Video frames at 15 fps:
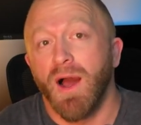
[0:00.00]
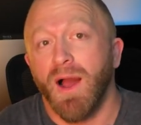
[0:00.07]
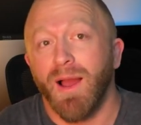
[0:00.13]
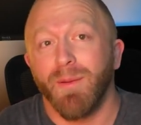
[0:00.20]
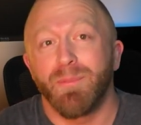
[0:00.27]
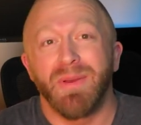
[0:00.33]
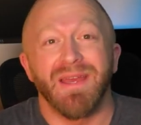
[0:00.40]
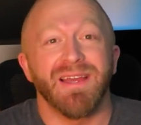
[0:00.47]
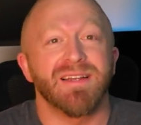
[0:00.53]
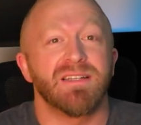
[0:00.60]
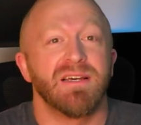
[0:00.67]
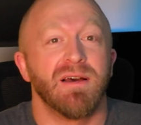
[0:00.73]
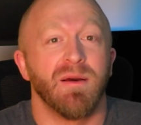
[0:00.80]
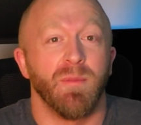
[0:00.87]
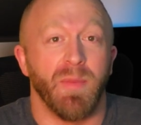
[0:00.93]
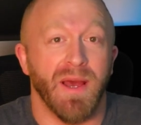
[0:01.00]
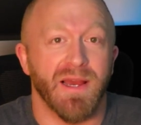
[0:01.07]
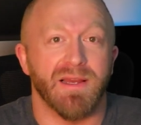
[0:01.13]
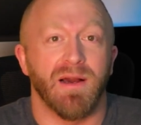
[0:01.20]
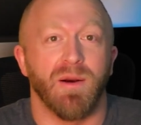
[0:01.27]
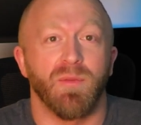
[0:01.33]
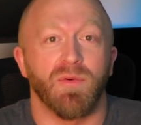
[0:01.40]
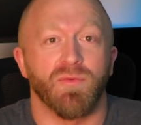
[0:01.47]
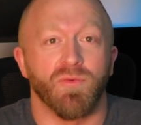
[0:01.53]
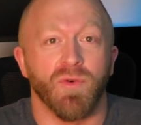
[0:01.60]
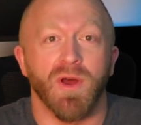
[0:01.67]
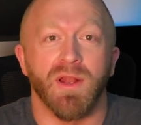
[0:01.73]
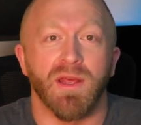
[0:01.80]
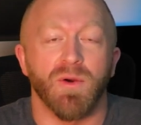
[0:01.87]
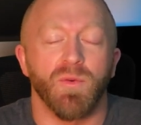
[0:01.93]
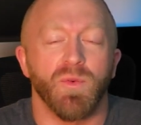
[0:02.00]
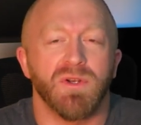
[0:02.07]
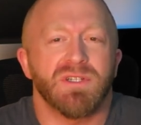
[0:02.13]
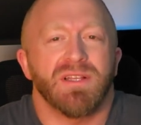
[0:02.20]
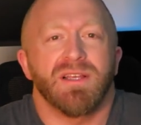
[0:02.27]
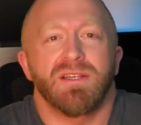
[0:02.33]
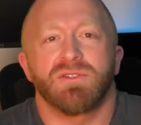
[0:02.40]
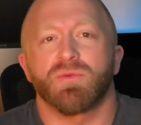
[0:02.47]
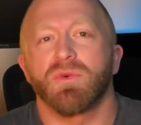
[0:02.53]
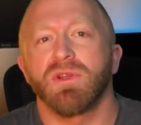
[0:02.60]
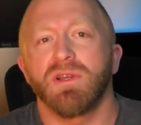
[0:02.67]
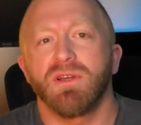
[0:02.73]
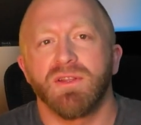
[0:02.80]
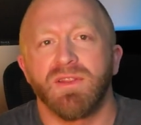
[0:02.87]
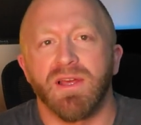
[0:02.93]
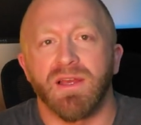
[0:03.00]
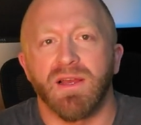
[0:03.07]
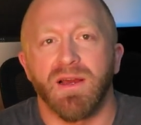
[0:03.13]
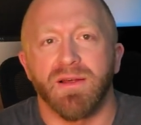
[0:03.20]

I picked back up running, which I think is a really good thing.